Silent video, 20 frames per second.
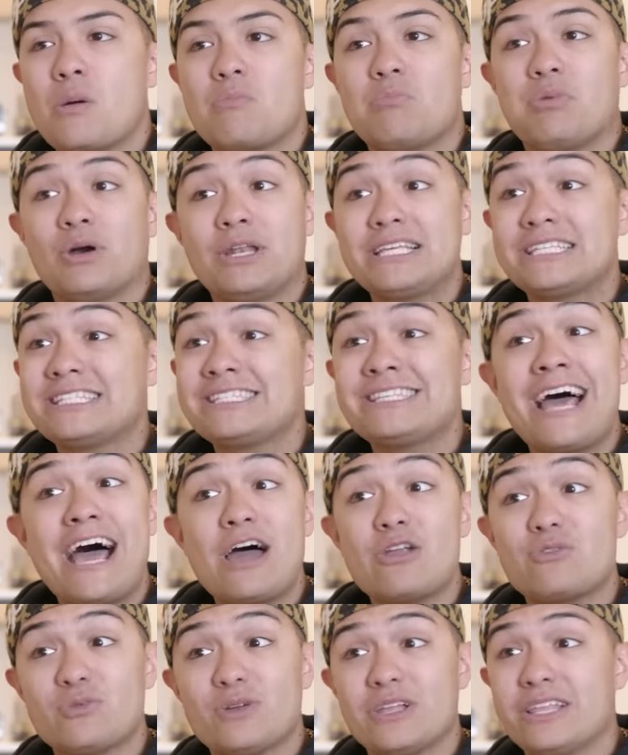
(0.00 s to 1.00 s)
But he's
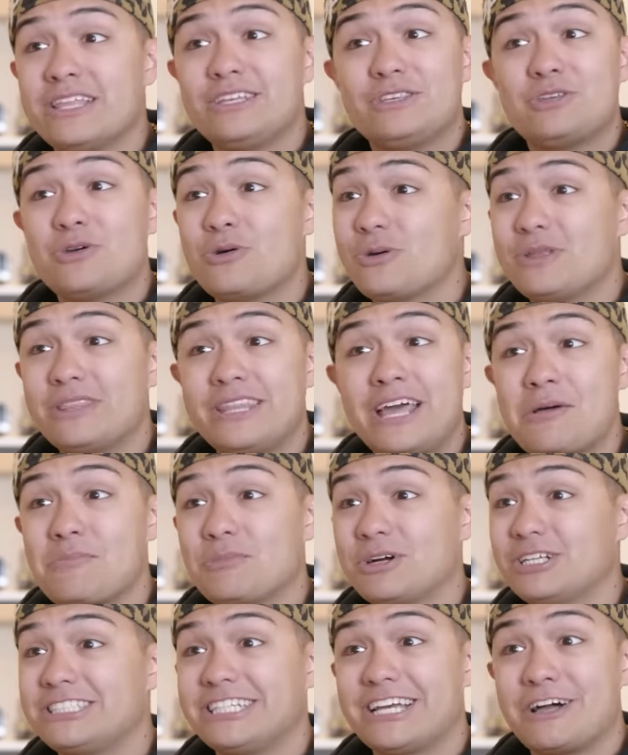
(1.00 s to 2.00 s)
not really doing that
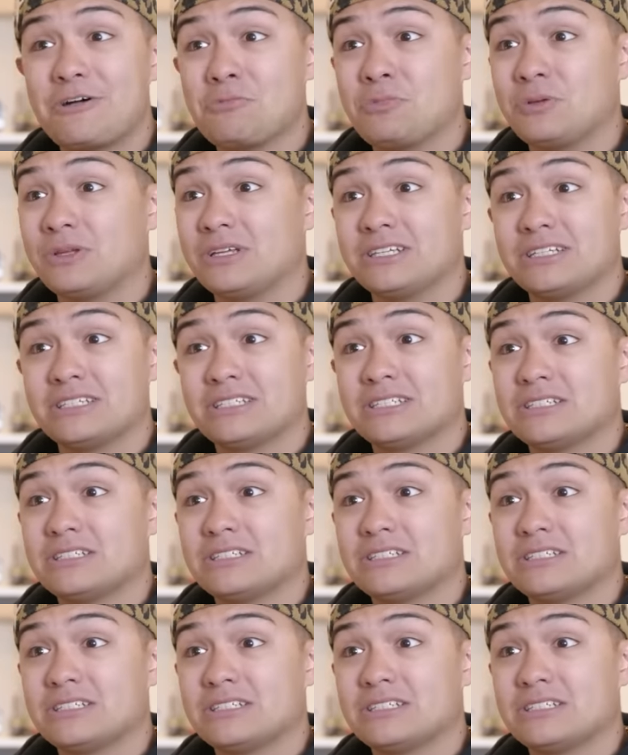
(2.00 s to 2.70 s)
much helping.